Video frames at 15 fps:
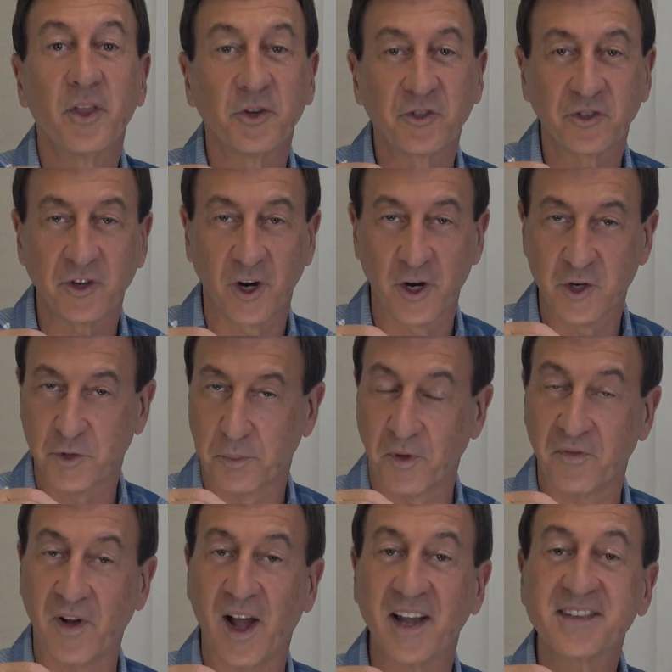The Surge
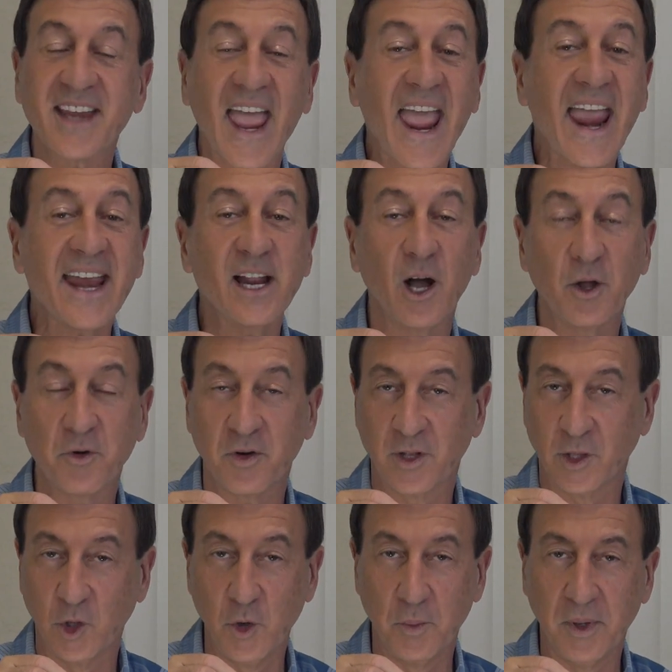provides 800
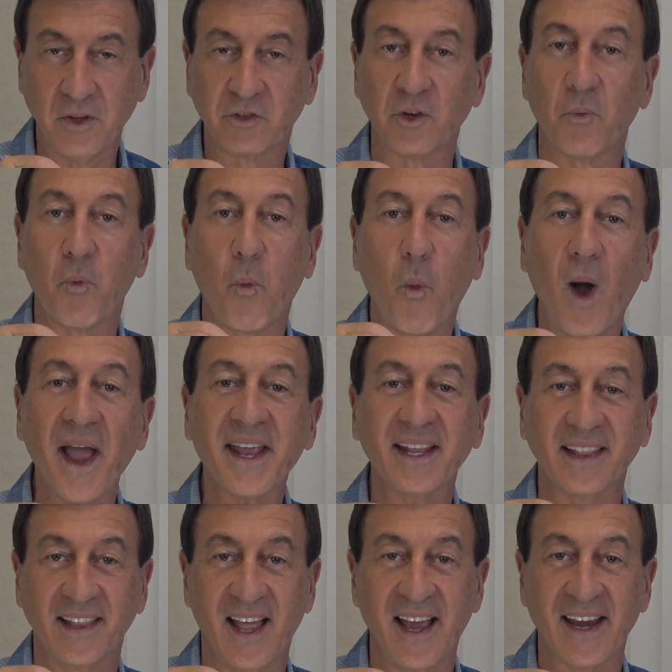lumens of white
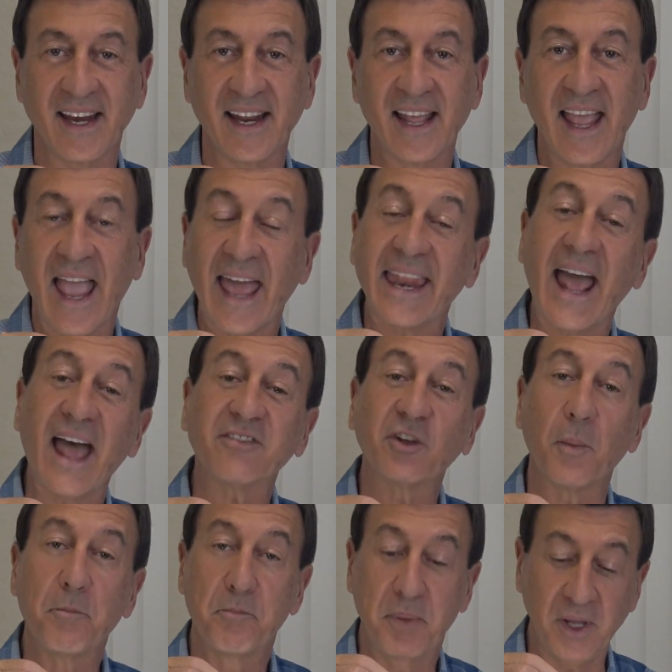light and has a
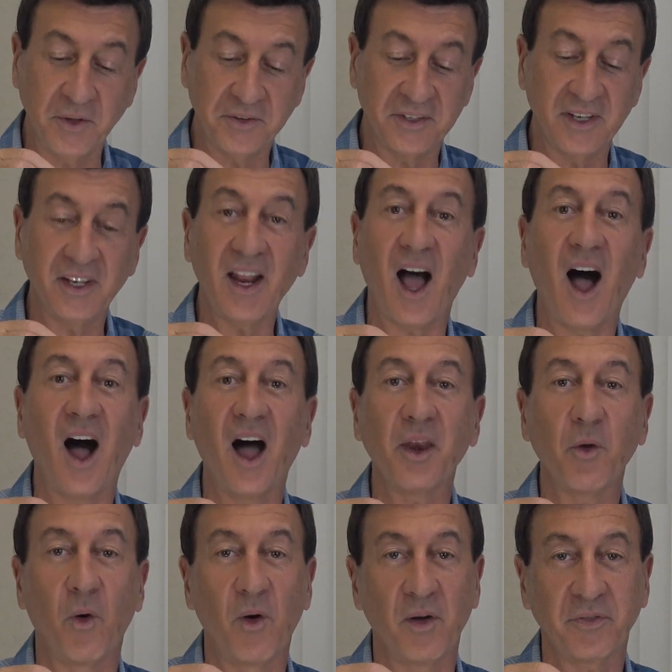built-in
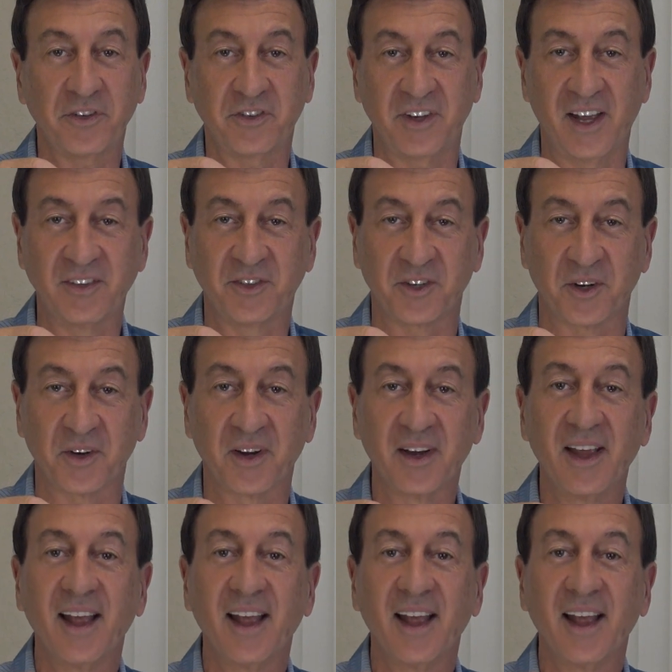on-off sensor,